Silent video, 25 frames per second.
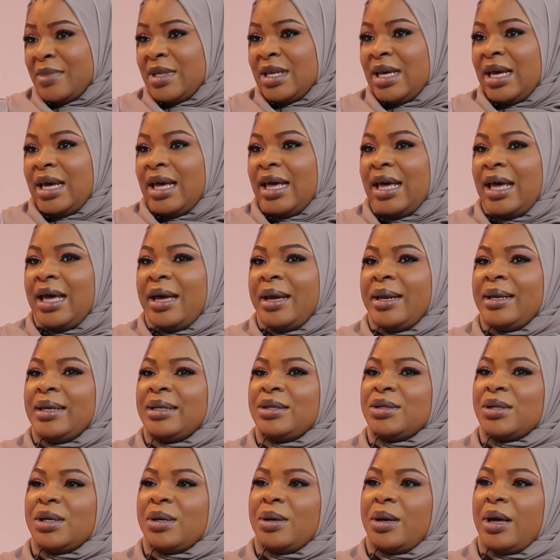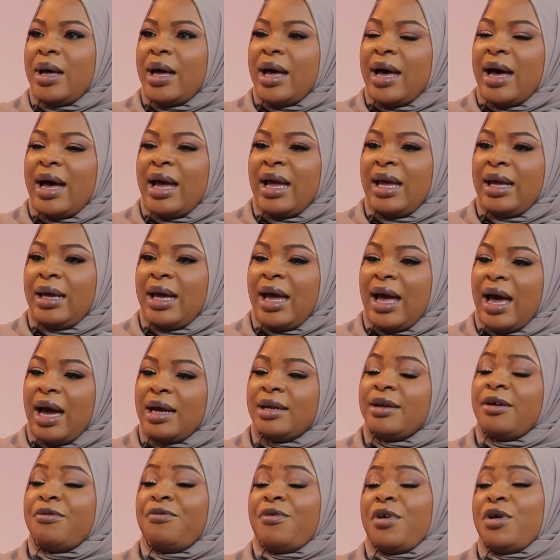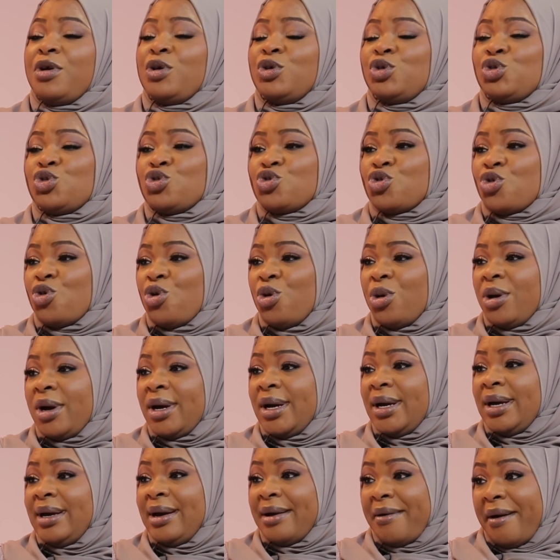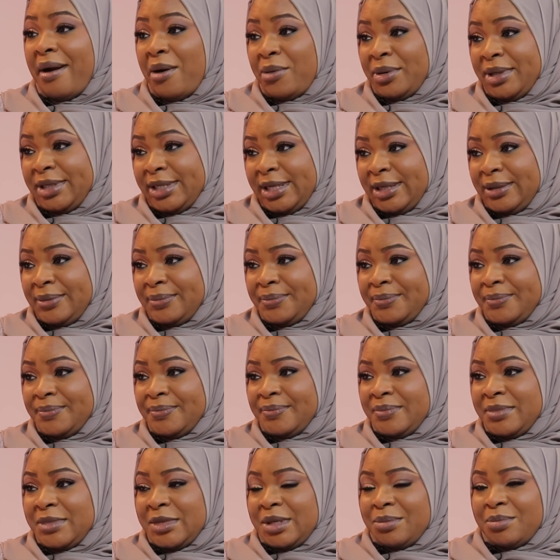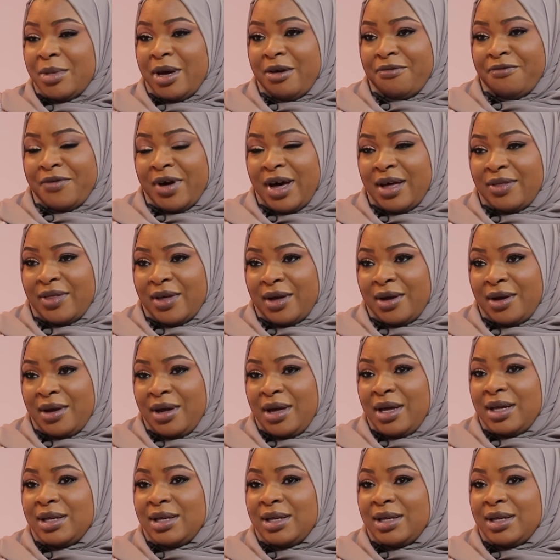And I had a very strong grounding. My father.